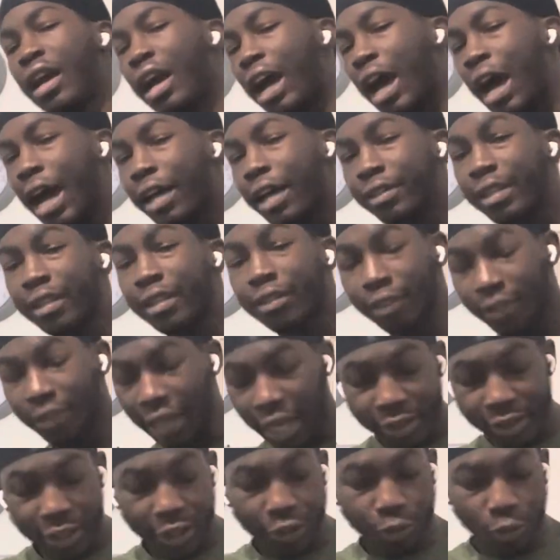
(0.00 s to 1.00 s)
And
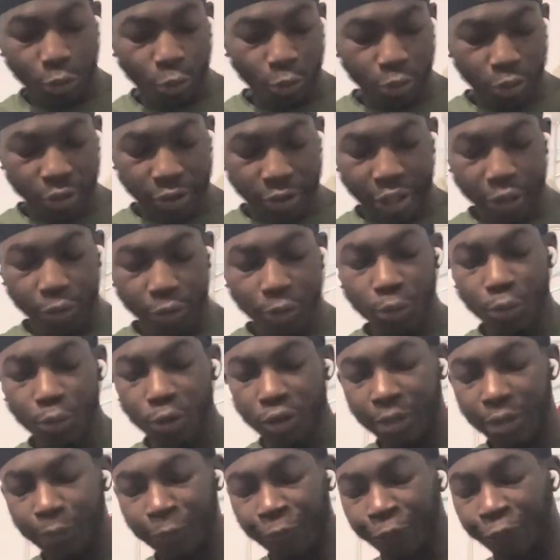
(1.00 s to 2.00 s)
this one
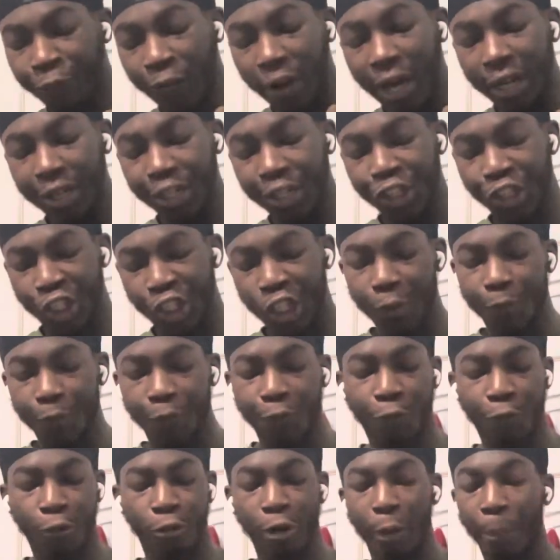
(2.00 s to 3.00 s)
was fairly cheap
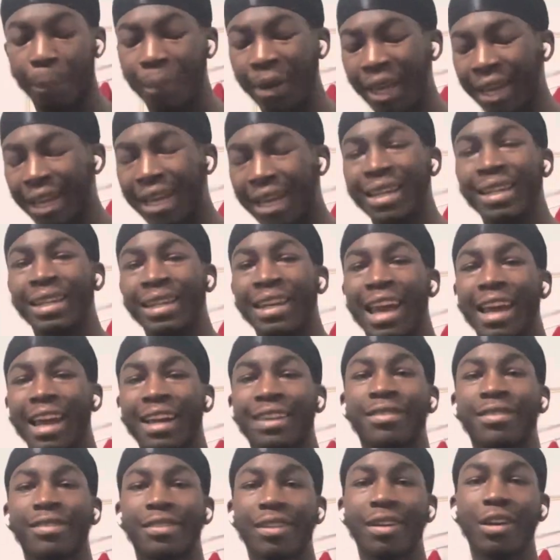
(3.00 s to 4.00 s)
for it being in
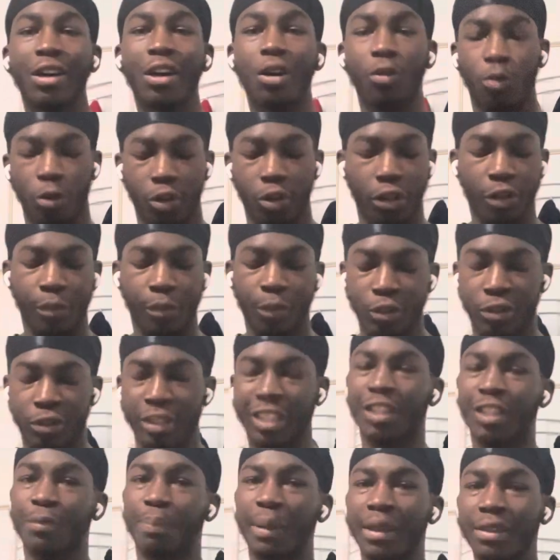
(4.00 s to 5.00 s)
Next, one of the most
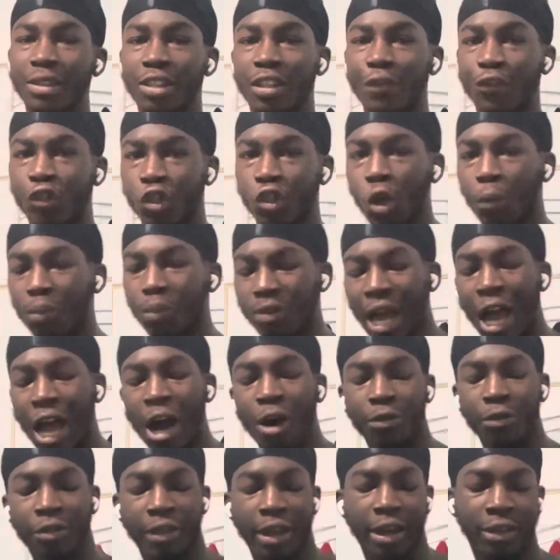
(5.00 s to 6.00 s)
expensive shops
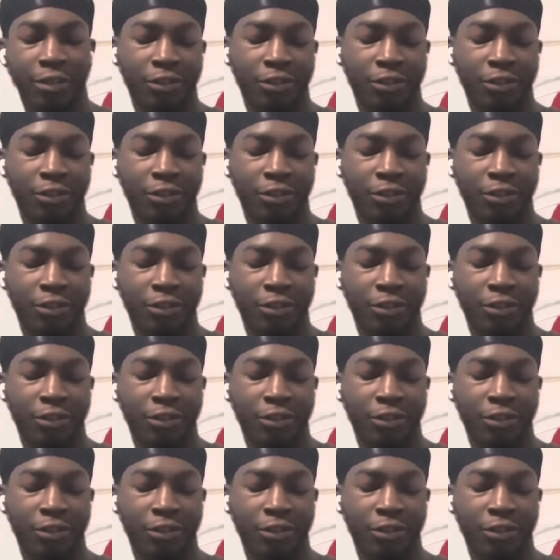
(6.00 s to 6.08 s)
out there.